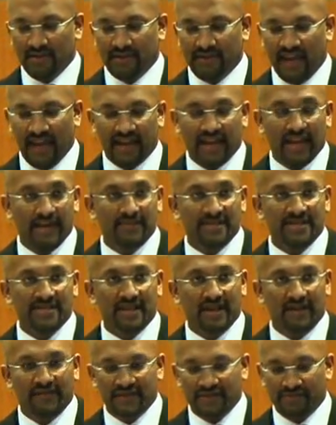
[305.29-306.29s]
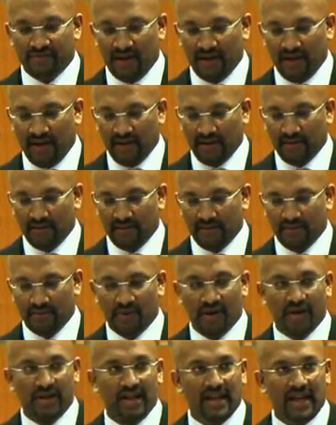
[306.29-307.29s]
They keep the service running,
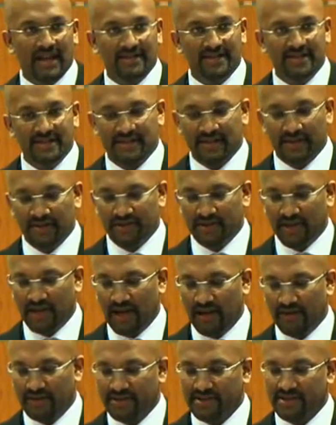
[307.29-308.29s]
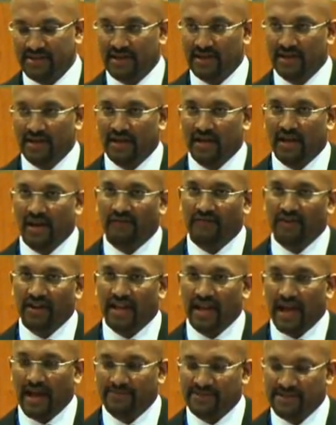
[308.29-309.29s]
working antisocial hours,
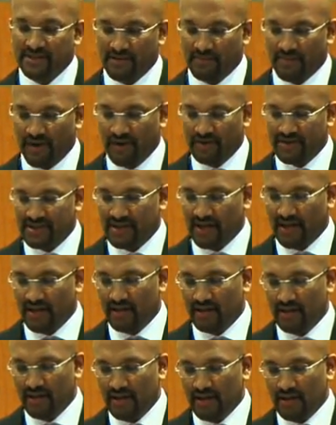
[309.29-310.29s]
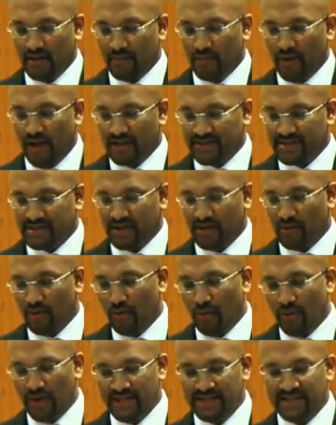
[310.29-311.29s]
covering gaps in the rota, whilst
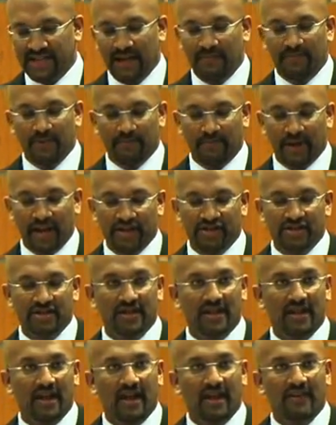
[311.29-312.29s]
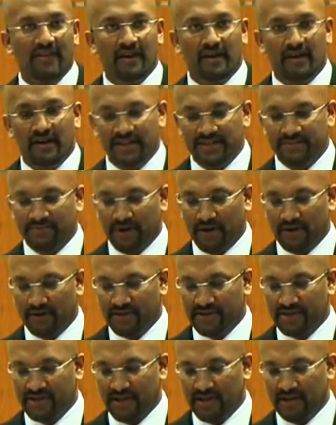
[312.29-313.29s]
always keeping patient care their highest
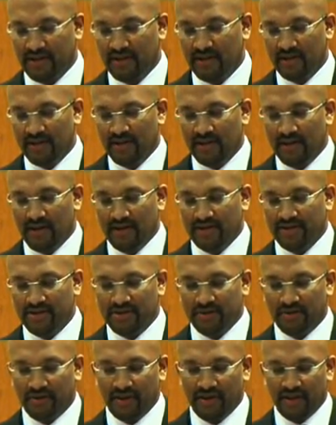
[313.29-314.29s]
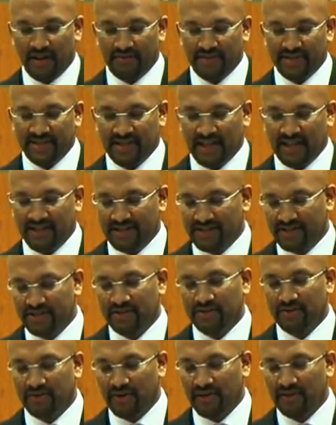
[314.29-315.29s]
priority, and ensuring
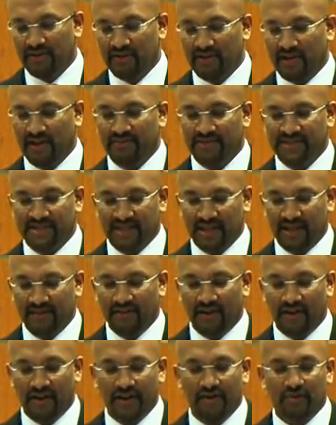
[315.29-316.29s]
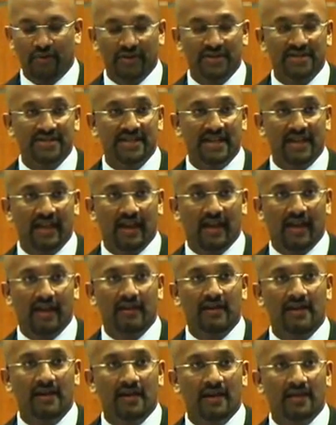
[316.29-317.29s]
that they receive high-quality
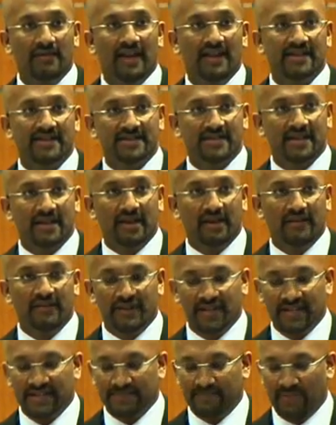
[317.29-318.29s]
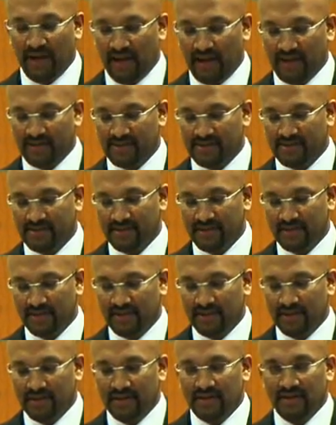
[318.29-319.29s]
care they deserve and expect.
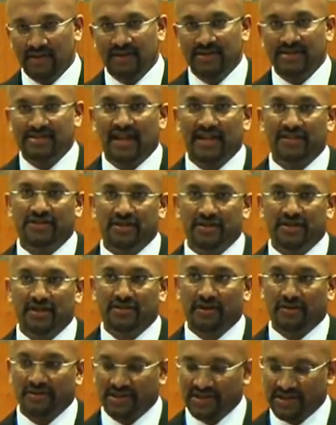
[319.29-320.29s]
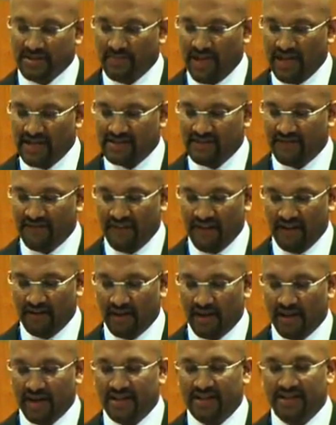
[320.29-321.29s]
Instead, junior doctors are made to feel
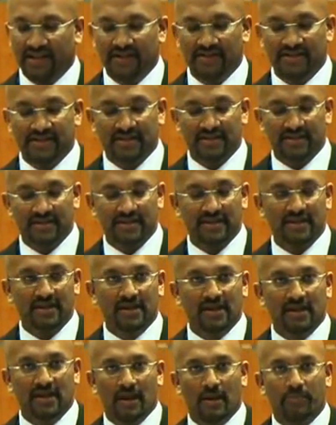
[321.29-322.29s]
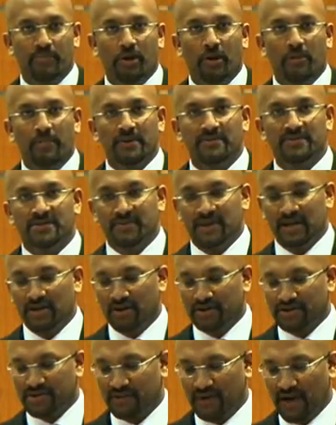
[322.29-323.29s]
like a nuisance, a problem to be
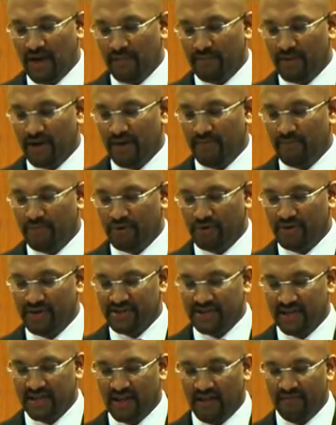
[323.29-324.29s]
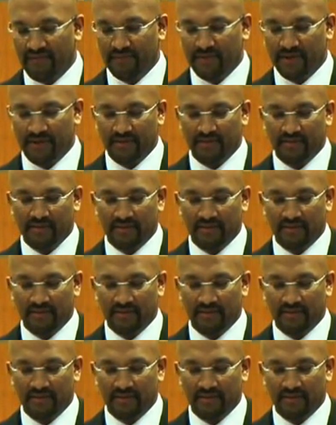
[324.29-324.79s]
got around by employers and government.